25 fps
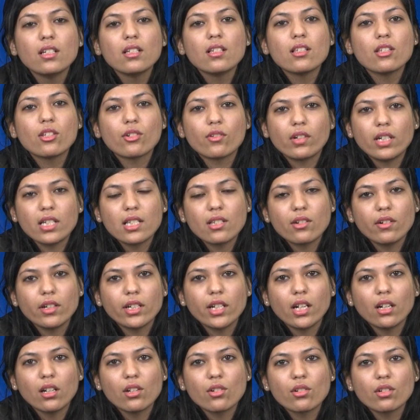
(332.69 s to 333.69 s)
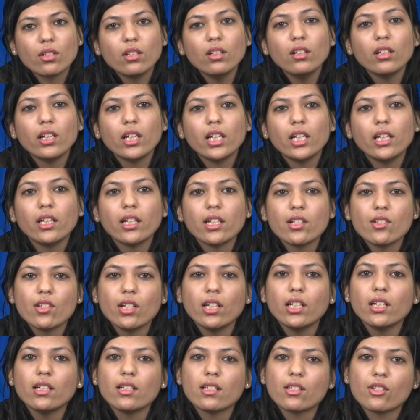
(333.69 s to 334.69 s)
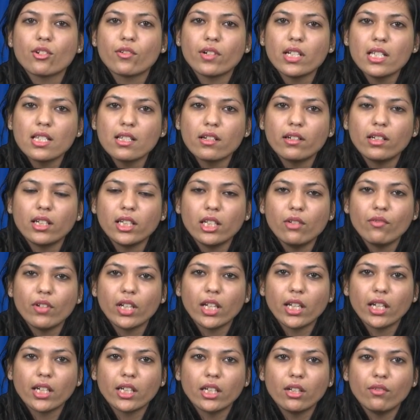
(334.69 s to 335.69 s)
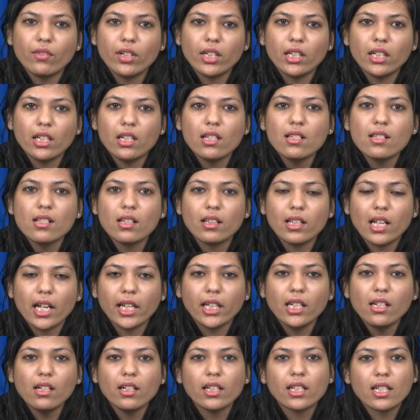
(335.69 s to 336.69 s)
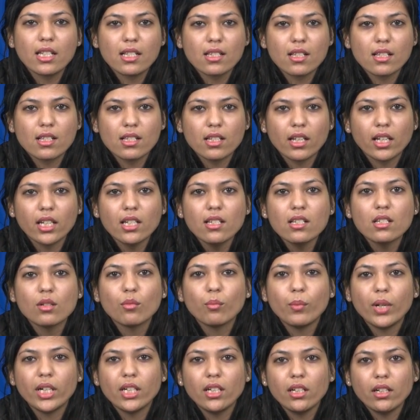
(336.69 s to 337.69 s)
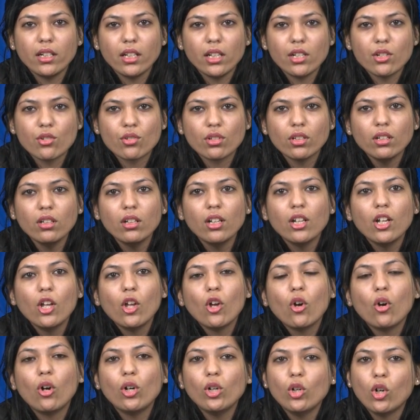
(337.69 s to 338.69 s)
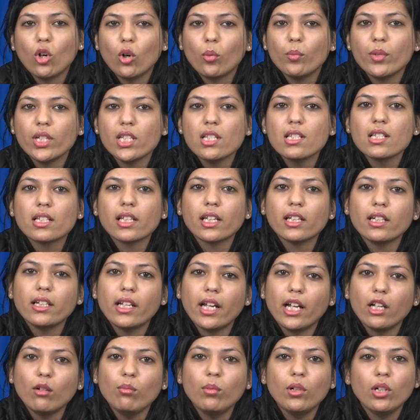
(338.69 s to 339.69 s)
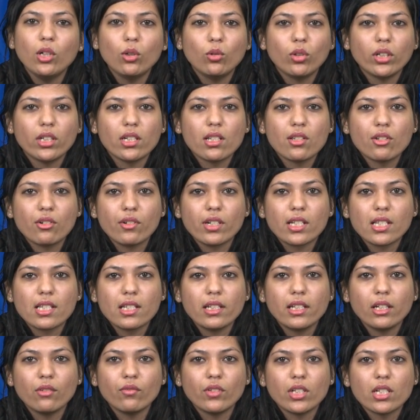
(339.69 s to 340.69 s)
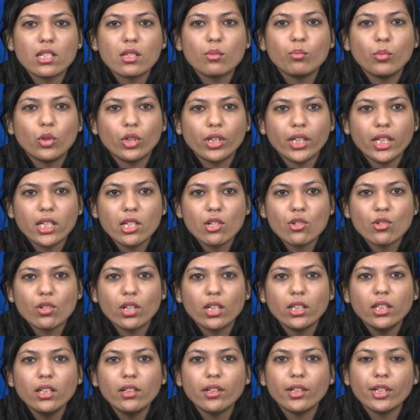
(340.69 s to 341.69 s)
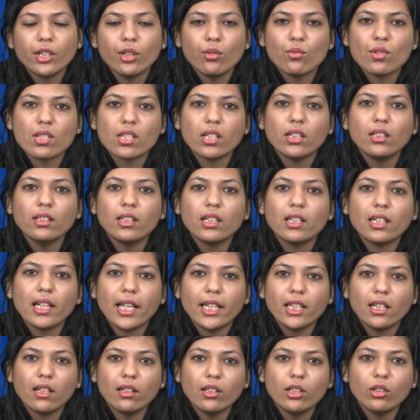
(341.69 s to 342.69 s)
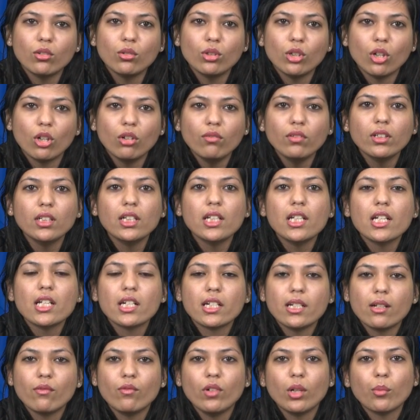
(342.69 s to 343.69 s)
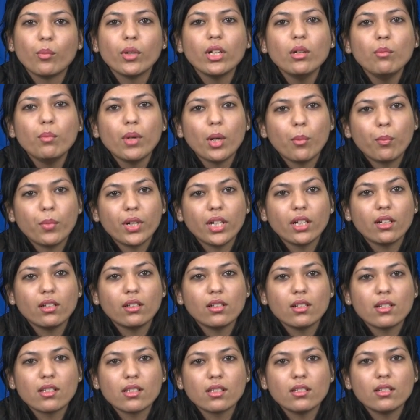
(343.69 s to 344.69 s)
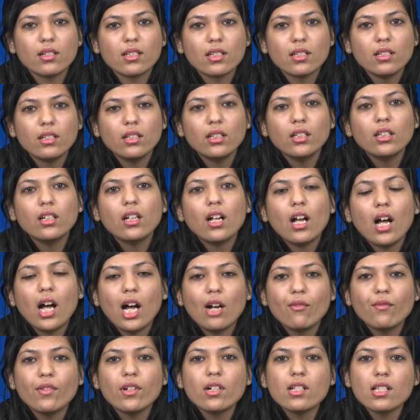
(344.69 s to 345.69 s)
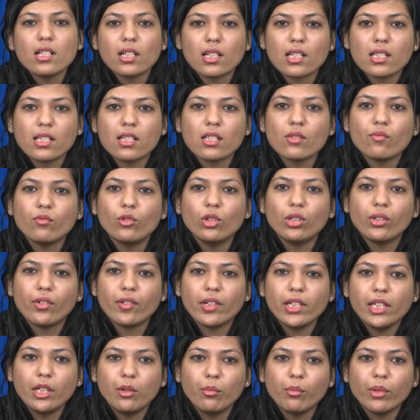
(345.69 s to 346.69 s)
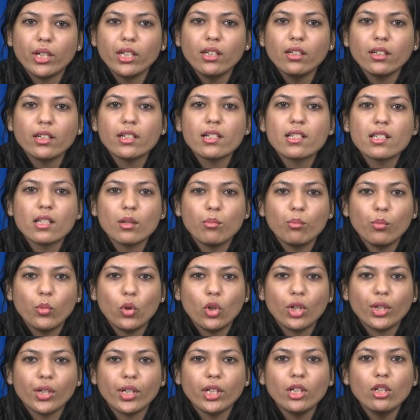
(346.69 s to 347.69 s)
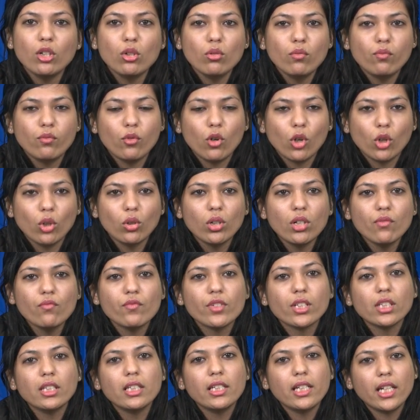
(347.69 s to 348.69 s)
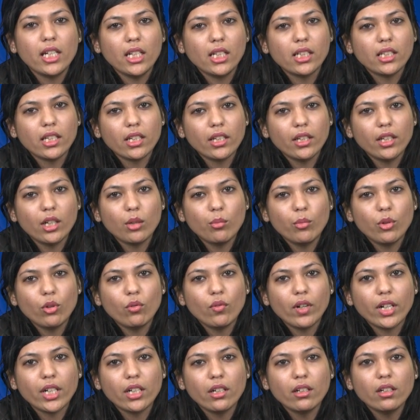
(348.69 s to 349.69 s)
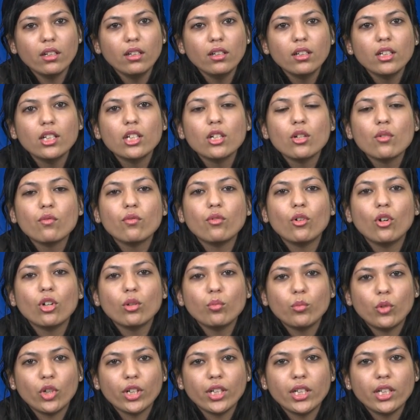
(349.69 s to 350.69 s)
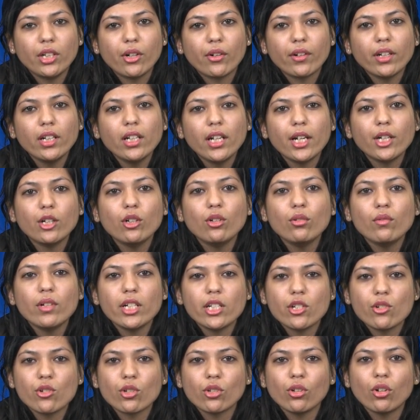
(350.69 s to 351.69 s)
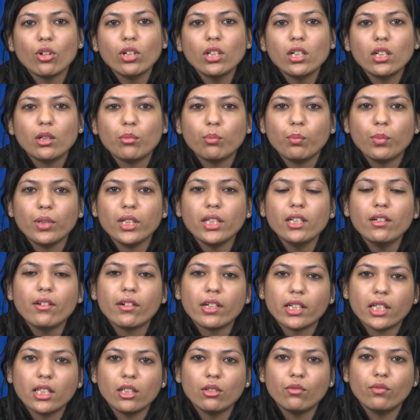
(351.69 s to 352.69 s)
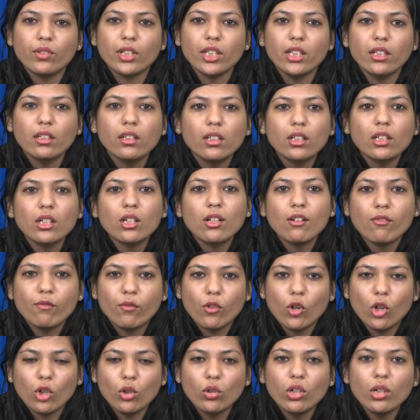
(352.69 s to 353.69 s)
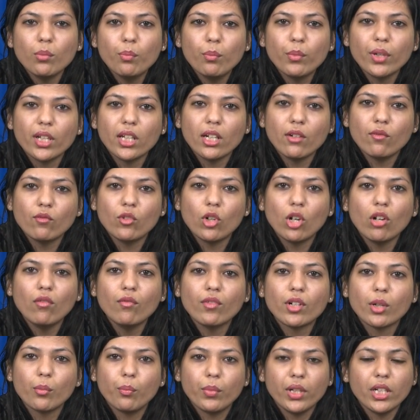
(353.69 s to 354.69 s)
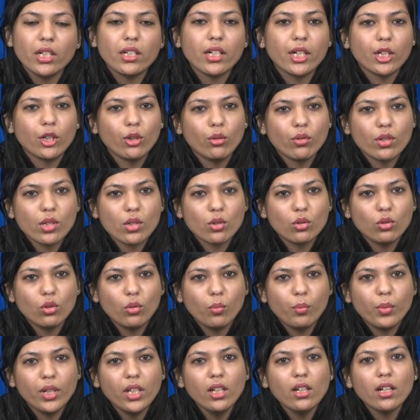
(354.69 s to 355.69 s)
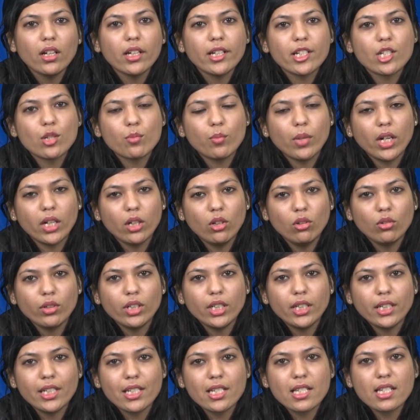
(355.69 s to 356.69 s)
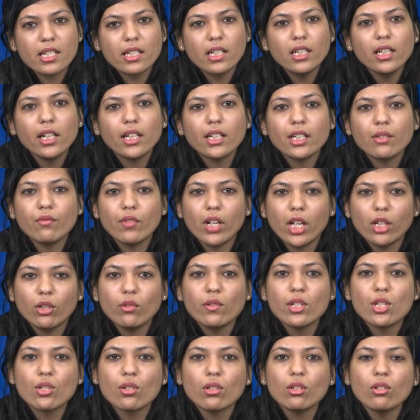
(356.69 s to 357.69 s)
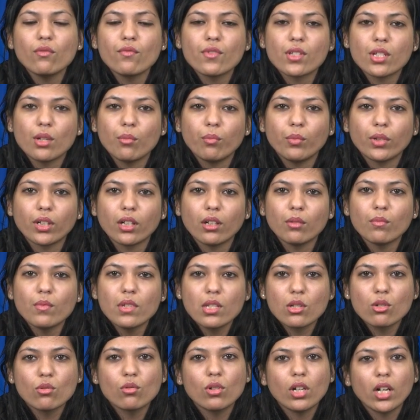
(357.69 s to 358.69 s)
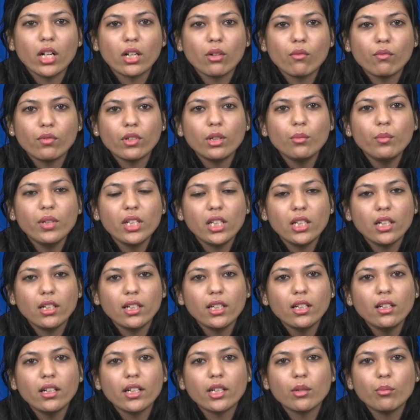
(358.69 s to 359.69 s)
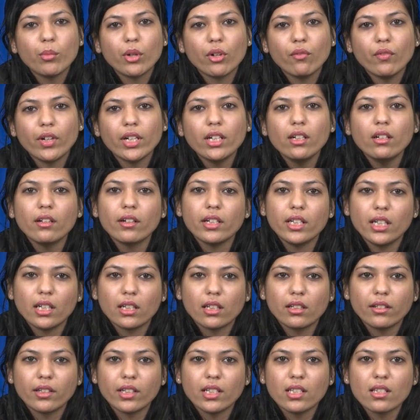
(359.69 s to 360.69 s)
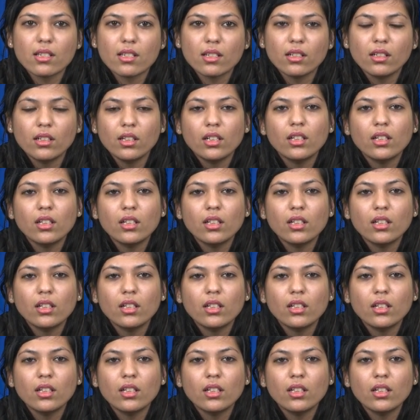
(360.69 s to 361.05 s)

Stress reduction, engaging in stress relieving activities like exercise, meditation, or hobbies can help lower stress levels, potentially reducing the likelihood of developing peptic ulcers. After successful treatment, it's important to follow up with the healthcare provider for monitoring and to ensure complete recovery. Follow up may involve repeat endoscopy, H. pylori testing, and evaluation of symptoms to confirm healing and prevent reoccurrence.